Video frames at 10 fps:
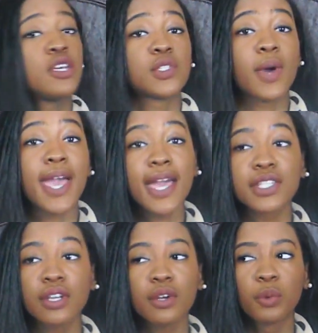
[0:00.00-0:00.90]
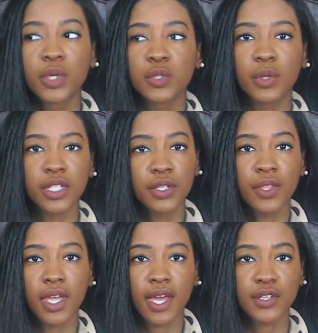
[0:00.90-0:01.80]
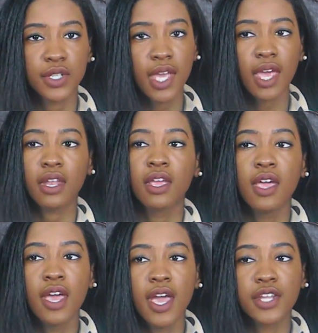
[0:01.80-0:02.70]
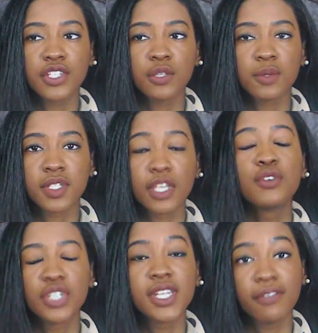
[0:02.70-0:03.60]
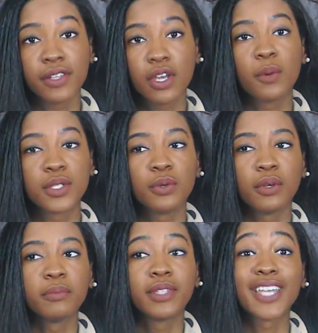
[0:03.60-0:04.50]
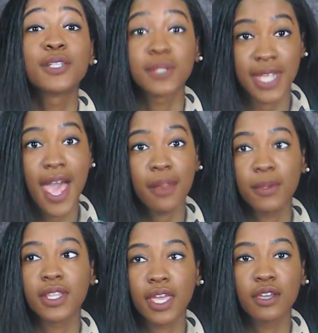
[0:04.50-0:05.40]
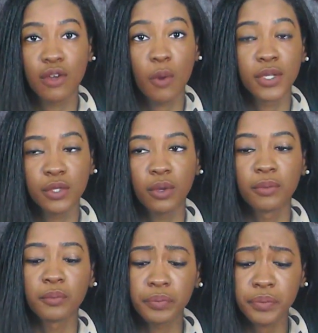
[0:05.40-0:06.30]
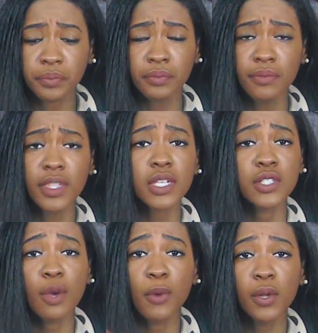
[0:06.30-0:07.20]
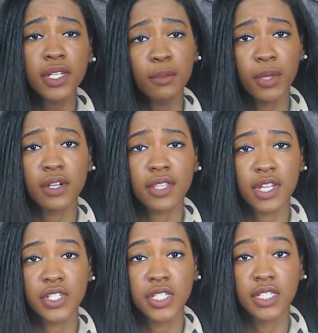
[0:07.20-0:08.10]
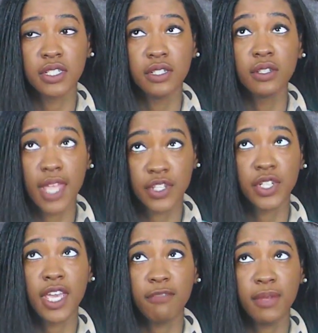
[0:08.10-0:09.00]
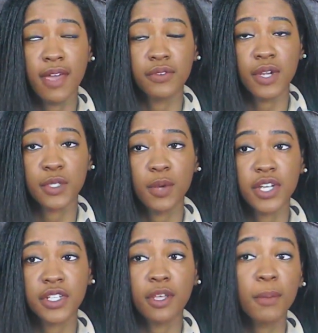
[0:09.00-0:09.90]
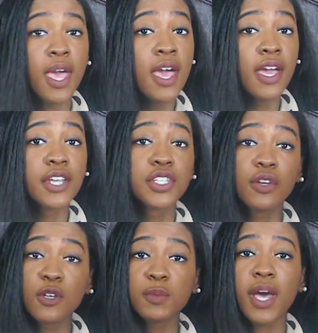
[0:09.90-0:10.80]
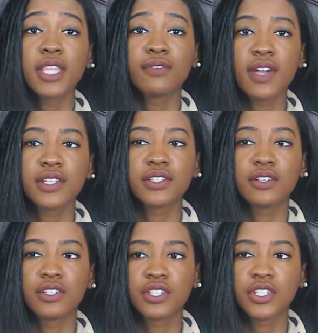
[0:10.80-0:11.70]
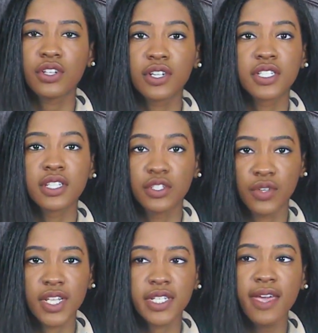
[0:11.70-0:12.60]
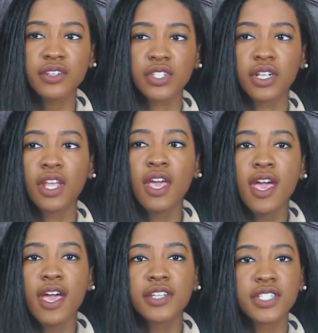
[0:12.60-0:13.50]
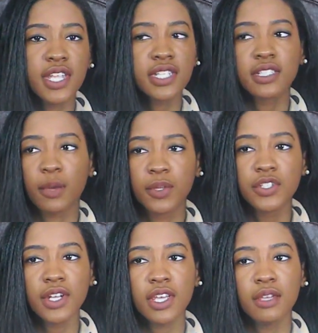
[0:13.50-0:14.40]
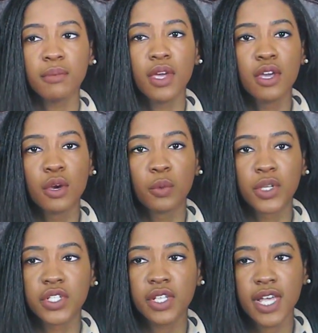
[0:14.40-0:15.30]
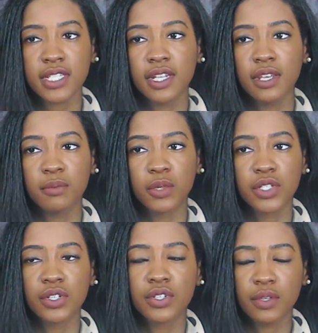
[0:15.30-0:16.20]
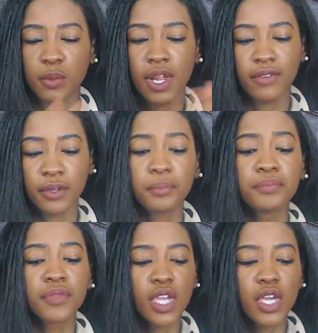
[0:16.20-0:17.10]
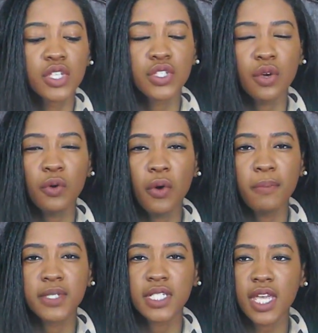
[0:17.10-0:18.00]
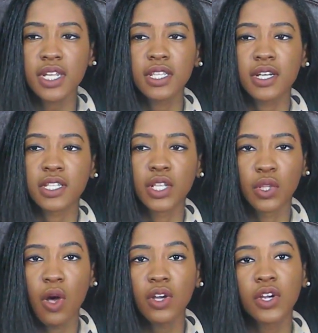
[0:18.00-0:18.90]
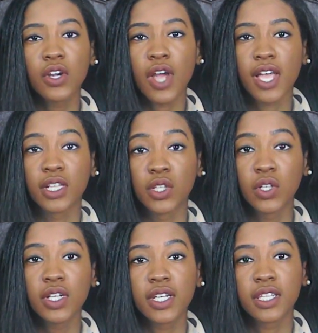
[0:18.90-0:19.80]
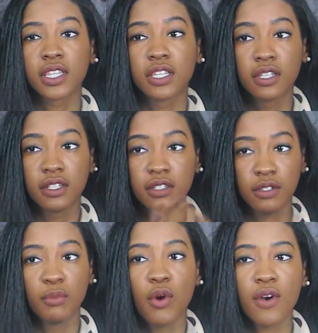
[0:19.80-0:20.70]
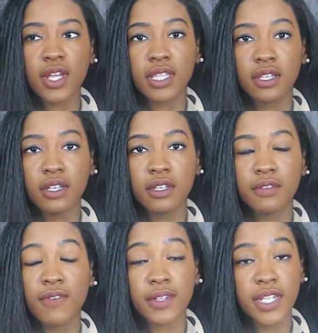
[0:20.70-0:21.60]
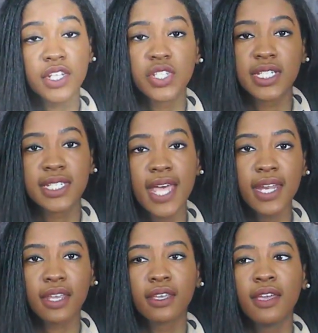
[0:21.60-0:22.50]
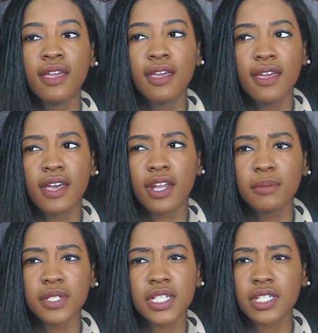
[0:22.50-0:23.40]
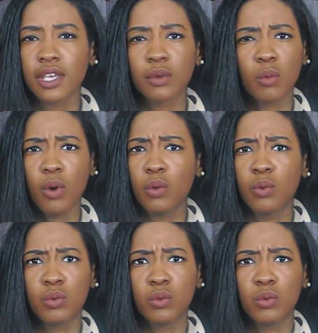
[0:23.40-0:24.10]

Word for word: So I asked her, which one do you think I should get? And she was like, you should definitely go with Tulle. Like, she was at me, like, go with Tulle. So I'm holding the mirror that she gave me after I swatched them, and she goes behind the register and she starts the transaction, and she's asking like, what's your name? What's your last name? What's your whatever? So I'm standing there, and the longer I look the more the foundation is setting. And I'm just like, whoa,